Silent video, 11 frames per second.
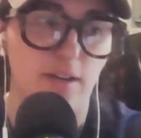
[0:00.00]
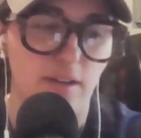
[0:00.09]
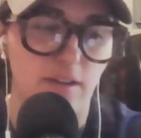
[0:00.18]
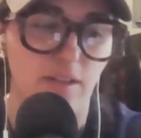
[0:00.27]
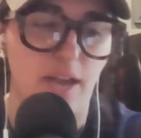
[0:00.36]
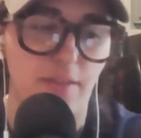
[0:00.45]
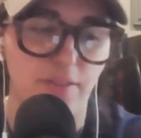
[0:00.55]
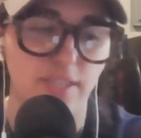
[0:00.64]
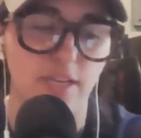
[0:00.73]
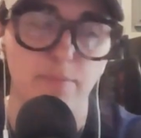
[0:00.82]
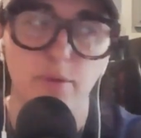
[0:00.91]
yeah, the
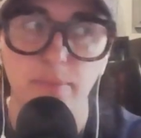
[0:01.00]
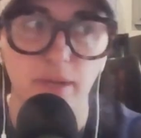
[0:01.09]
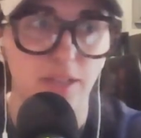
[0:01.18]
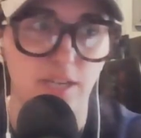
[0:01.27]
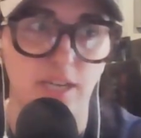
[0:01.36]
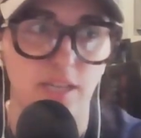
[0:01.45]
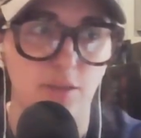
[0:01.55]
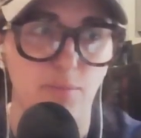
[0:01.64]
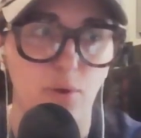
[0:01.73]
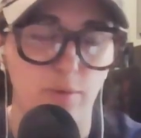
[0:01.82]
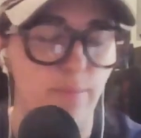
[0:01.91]
dipability, the
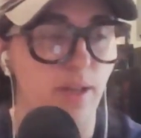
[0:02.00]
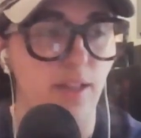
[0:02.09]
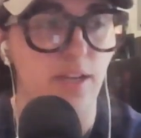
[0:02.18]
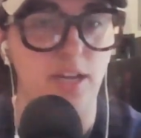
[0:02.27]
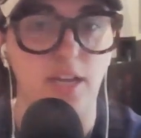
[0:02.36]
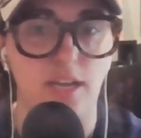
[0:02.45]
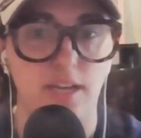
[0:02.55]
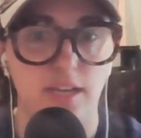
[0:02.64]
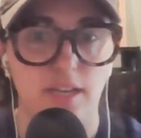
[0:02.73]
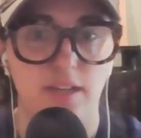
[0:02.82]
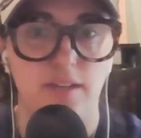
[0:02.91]
portability,
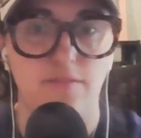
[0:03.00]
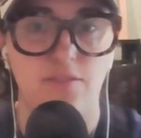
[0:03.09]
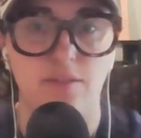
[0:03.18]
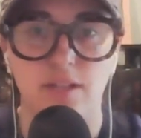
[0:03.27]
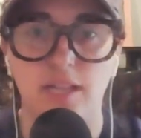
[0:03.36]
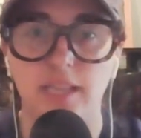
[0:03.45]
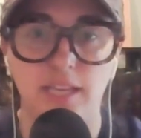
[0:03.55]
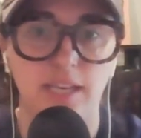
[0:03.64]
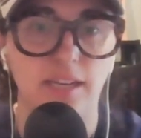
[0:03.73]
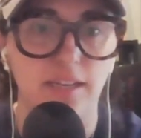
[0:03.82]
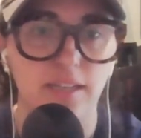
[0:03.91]
the
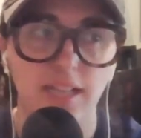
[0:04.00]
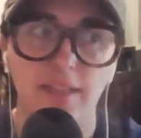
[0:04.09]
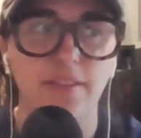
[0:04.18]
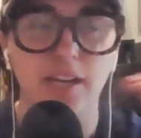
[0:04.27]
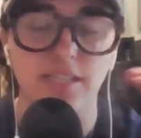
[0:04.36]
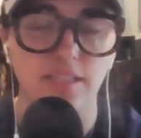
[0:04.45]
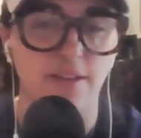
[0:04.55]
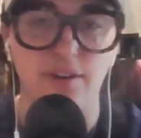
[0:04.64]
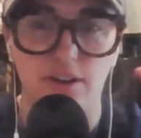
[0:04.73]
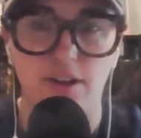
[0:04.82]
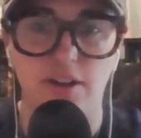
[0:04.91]
cleanliness of
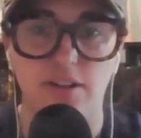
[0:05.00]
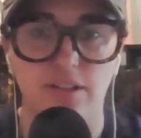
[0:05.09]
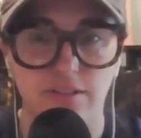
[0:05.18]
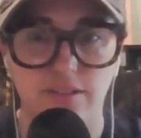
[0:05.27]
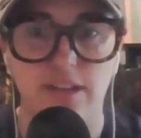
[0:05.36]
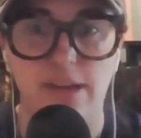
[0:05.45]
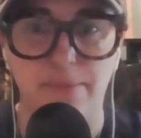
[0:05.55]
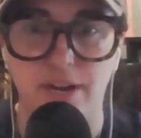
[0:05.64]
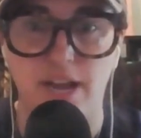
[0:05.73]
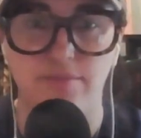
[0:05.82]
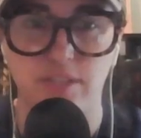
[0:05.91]
it all, I'm
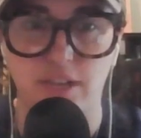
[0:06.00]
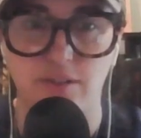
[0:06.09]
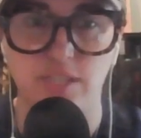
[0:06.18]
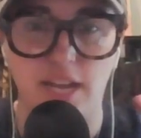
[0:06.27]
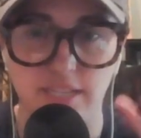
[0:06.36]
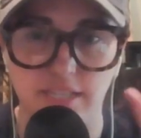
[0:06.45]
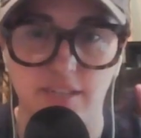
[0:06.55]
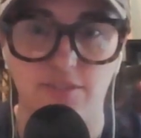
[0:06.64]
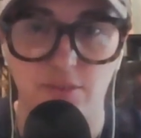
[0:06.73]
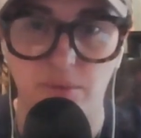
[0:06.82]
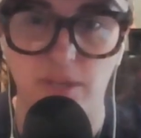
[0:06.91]
going to have to go Tendy
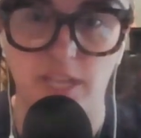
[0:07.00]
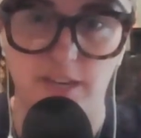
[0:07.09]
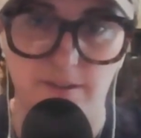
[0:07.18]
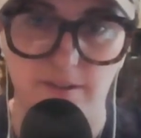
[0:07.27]
for the win.